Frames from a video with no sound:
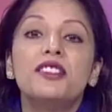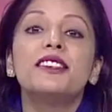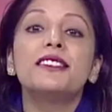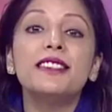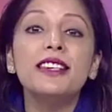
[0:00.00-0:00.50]

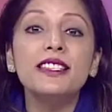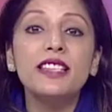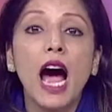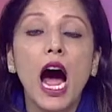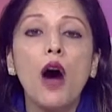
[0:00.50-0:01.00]
This
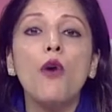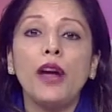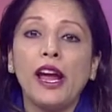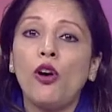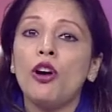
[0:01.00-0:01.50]
is
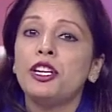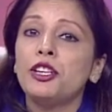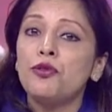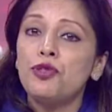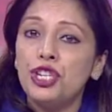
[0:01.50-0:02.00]
how
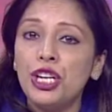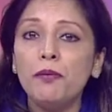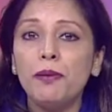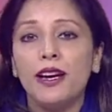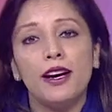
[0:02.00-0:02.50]
according to
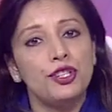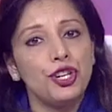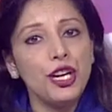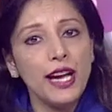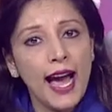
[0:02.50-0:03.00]
Jean
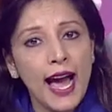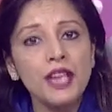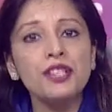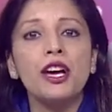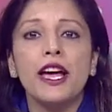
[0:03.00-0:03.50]
Piaget
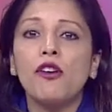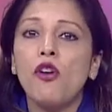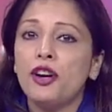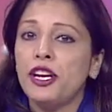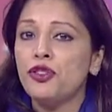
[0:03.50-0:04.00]
and
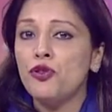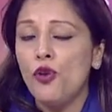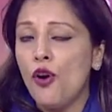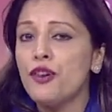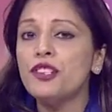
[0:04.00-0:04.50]
according to
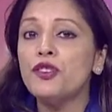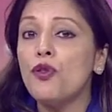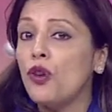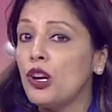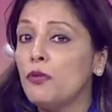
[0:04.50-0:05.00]
Lawrence
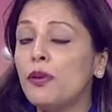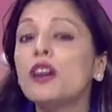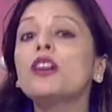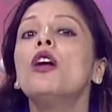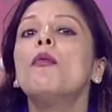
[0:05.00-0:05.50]

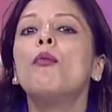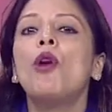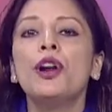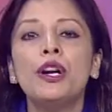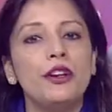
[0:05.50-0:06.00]
Kohlberg
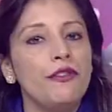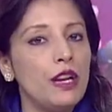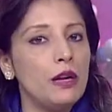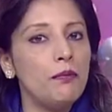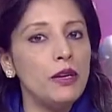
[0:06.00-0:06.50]
moral
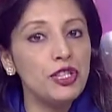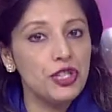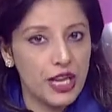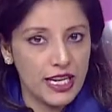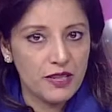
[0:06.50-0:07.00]

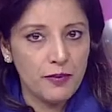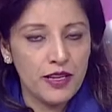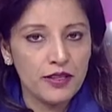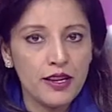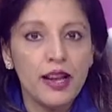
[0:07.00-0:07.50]
development takes
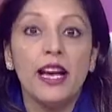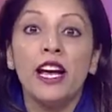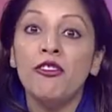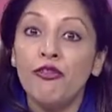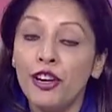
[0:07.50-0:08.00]
place
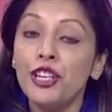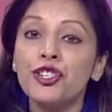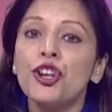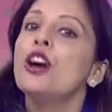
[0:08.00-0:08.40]
in which